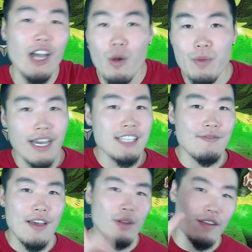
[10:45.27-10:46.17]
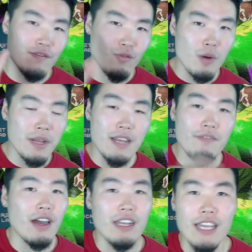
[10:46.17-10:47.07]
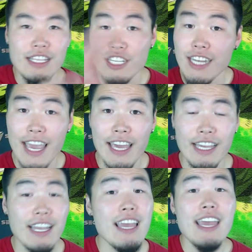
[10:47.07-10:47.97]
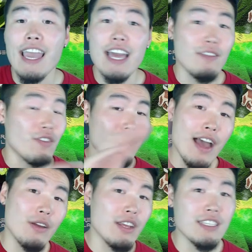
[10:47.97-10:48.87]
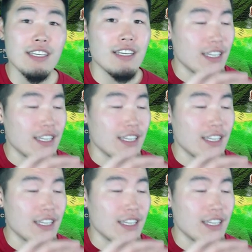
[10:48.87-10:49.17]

I hope you guys found it informative, found it entertaining, and if you found it,